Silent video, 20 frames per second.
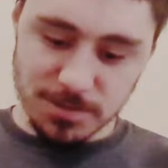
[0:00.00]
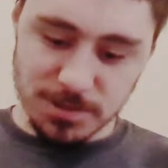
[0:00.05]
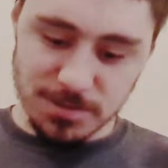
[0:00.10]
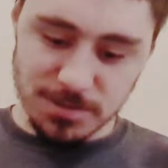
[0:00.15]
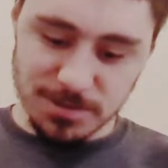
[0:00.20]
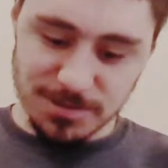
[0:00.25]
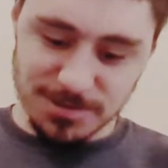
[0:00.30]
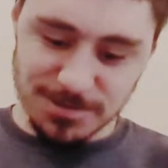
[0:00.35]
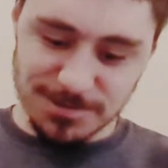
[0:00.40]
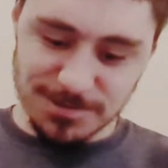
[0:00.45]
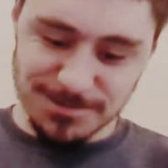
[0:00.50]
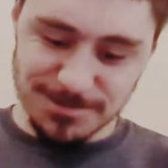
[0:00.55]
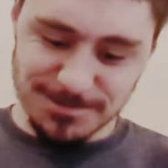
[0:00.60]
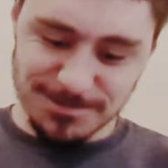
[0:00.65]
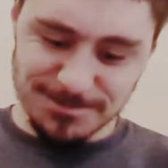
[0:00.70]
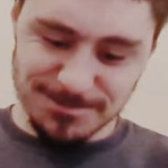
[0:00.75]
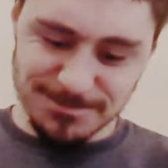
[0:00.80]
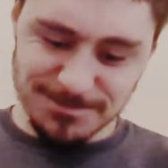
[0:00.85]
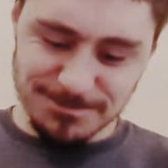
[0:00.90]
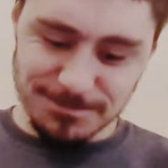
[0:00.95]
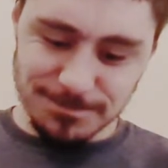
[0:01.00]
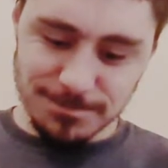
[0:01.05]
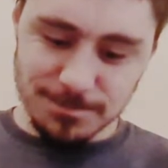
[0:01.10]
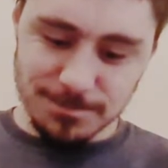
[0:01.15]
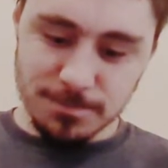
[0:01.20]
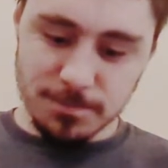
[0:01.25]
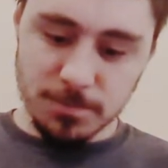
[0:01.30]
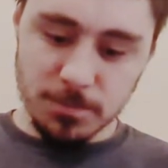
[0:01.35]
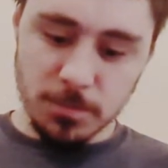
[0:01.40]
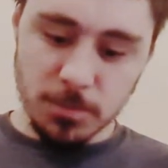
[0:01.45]
come on.
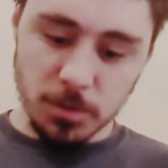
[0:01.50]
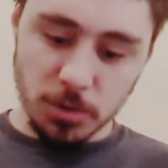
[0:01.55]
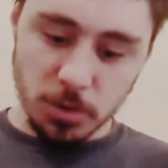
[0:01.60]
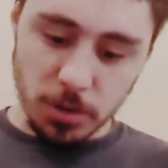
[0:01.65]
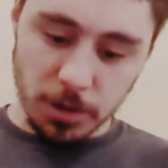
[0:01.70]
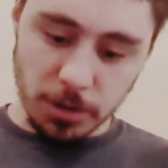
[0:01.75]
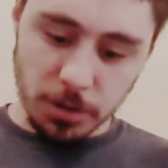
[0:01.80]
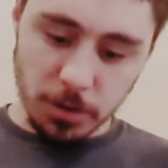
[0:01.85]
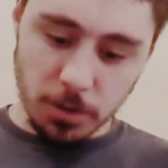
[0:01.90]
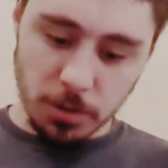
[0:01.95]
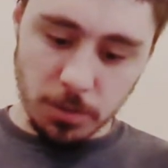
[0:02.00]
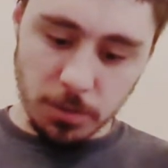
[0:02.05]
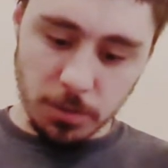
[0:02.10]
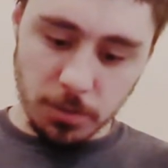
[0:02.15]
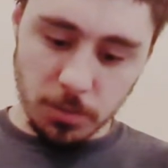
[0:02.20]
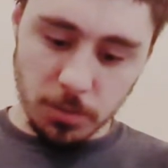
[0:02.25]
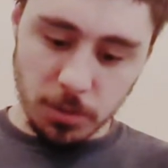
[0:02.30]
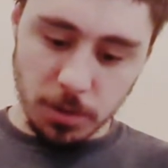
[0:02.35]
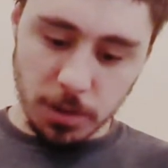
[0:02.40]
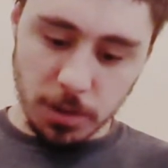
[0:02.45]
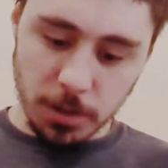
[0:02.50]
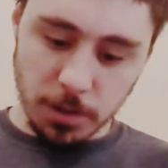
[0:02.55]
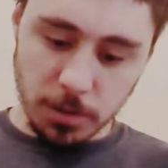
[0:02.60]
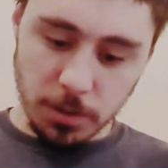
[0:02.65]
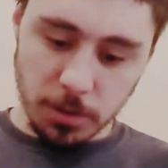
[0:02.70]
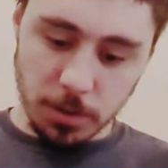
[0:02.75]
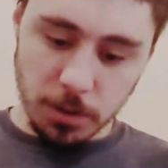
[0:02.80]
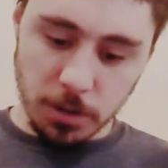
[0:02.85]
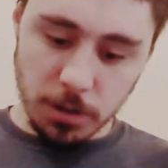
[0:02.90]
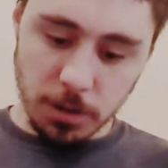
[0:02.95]
So let's go and try and
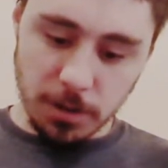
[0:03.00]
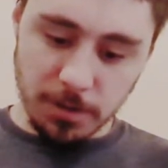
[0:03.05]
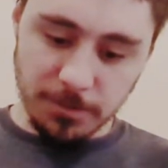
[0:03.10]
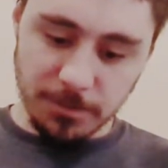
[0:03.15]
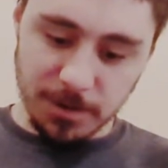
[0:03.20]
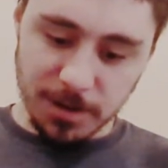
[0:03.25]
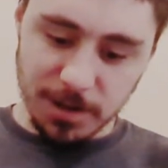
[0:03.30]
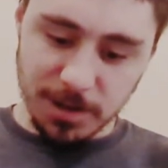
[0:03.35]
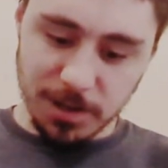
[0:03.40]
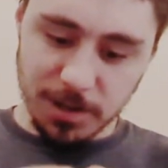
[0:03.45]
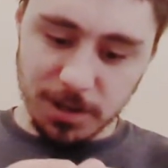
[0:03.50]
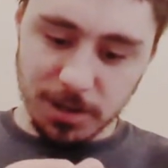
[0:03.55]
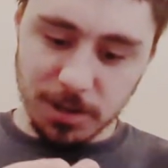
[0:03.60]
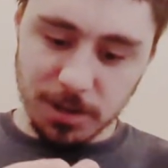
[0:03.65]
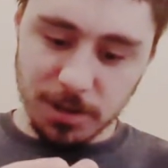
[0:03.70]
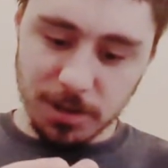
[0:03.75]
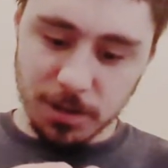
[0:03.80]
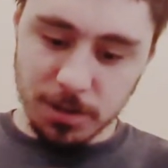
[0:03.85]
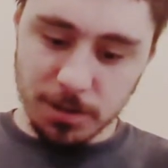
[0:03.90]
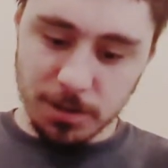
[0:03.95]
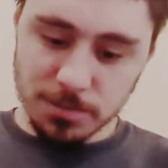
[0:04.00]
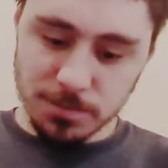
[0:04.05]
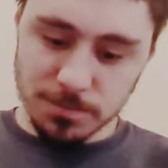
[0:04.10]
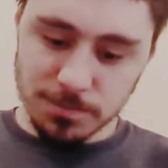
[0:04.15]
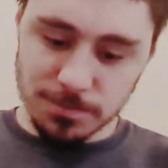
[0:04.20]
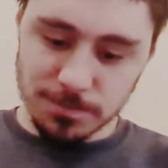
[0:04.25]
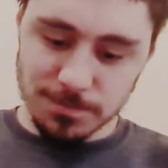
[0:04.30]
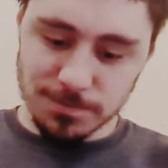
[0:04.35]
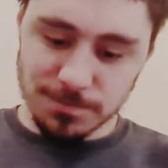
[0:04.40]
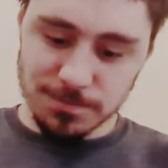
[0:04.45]
see if I can.
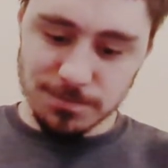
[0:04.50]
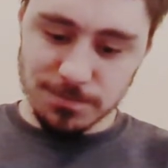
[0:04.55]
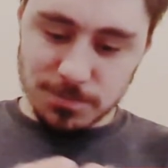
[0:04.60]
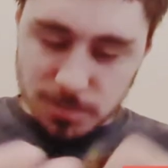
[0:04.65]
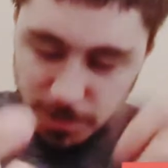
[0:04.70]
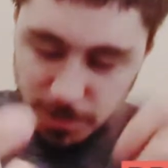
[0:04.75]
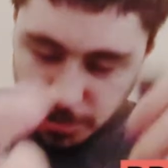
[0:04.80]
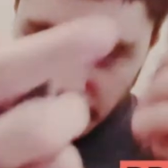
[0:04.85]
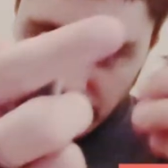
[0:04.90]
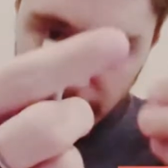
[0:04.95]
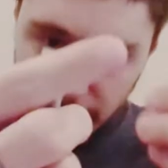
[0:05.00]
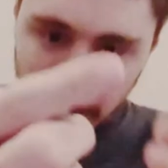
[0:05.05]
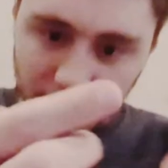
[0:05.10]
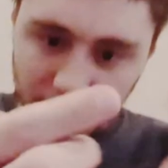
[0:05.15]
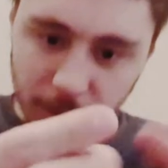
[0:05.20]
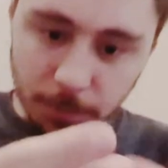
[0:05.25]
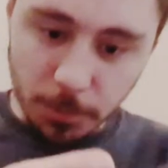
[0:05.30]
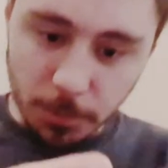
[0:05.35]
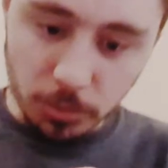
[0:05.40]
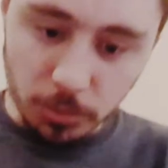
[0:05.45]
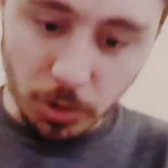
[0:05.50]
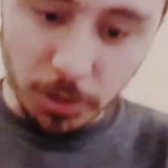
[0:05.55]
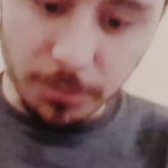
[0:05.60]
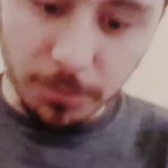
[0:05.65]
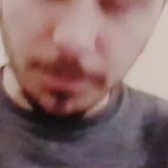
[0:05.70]
Dang it! I'm gonna try and see if I